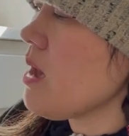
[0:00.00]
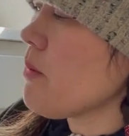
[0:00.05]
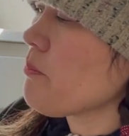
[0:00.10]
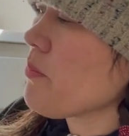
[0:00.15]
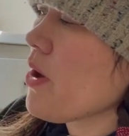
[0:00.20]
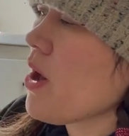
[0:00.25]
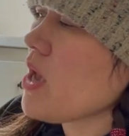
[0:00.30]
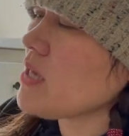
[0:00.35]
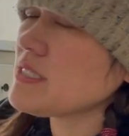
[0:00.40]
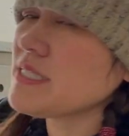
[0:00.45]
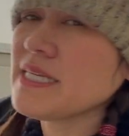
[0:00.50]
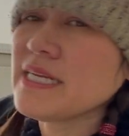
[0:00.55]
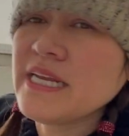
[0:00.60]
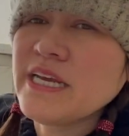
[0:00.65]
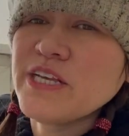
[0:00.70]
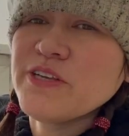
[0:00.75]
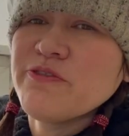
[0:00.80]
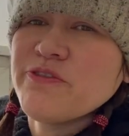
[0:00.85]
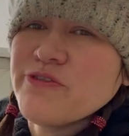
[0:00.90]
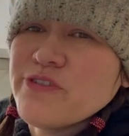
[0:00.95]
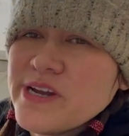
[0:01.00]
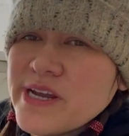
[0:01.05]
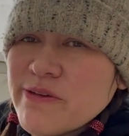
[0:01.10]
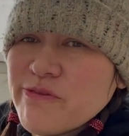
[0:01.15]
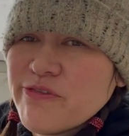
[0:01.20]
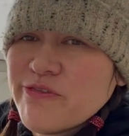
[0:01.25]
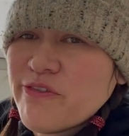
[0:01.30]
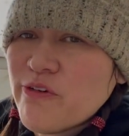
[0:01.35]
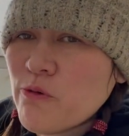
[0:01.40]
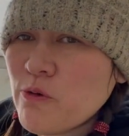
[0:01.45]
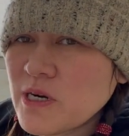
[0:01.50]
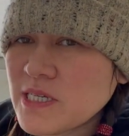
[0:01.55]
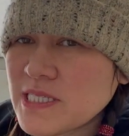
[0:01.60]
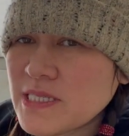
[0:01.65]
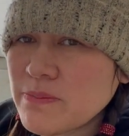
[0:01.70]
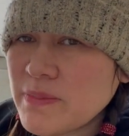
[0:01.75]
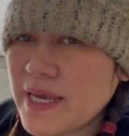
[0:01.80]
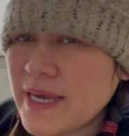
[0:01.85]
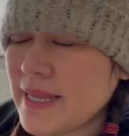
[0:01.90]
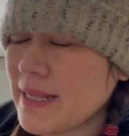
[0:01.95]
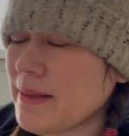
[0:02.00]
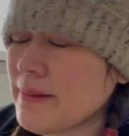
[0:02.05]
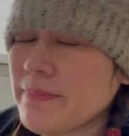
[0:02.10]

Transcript: Positive reinforcement.